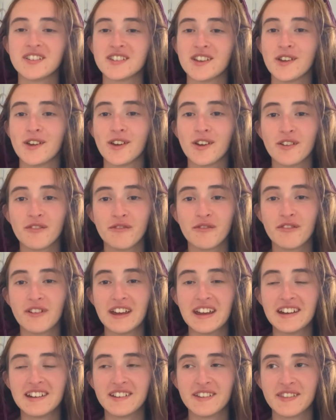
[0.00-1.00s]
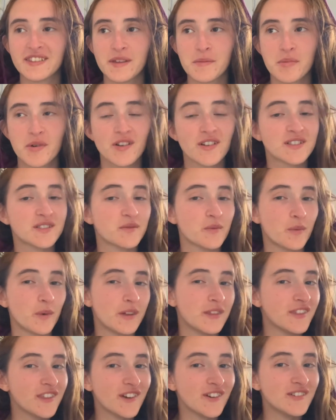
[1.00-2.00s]
so you can read the books
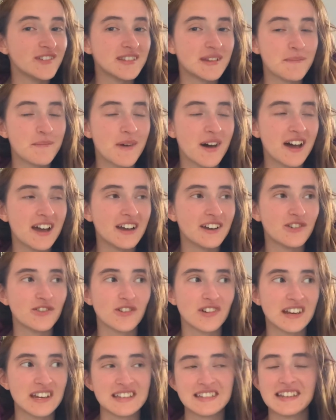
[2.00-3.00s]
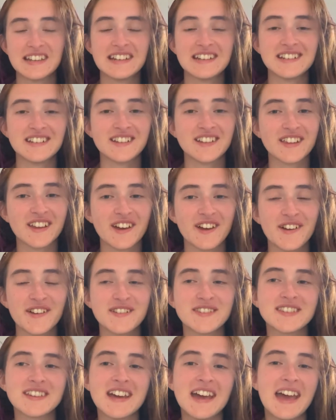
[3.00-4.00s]
with those in mind or listening to
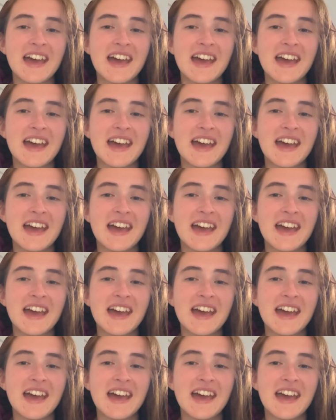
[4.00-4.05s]
those.